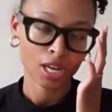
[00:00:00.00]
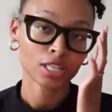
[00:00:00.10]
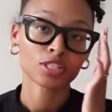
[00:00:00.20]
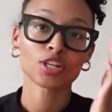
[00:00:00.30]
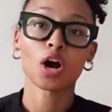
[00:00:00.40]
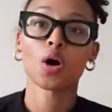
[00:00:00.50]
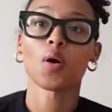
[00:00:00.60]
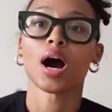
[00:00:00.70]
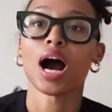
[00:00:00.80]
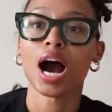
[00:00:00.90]

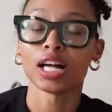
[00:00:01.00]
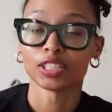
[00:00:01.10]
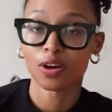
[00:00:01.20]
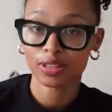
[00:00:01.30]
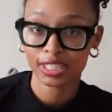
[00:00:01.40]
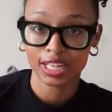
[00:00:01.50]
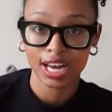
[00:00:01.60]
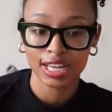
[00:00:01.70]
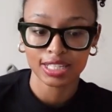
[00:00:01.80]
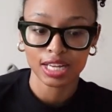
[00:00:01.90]
So along the
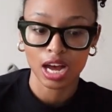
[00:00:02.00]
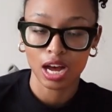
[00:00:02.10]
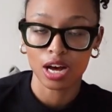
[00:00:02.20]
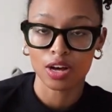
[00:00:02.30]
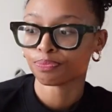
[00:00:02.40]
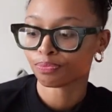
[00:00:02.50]
lines of